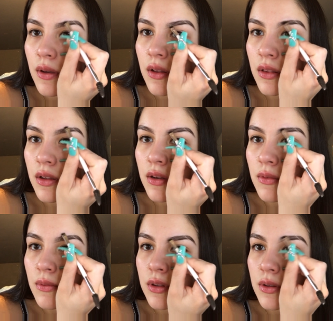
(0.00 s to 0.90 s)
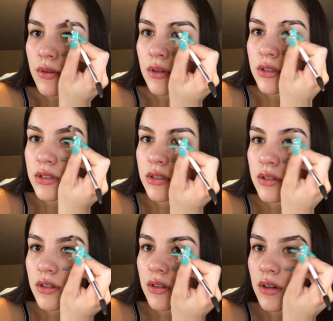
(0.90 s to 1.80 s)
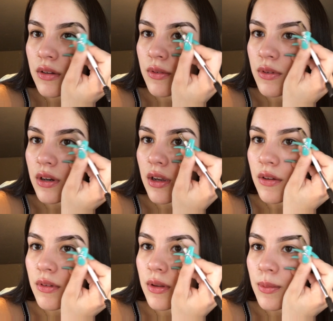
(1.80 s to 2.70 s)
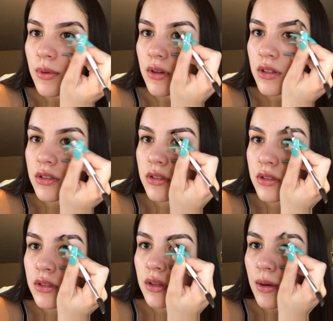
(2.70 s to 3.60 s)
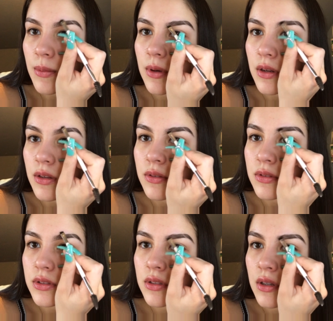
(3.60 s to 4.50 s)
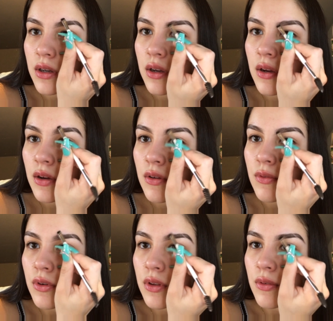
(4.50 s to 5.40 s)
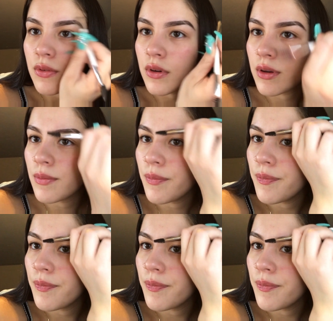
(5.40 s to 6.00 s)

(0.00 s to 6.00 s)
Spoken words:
And then with the rest of what I have on the brush, I'm gonna use for the front.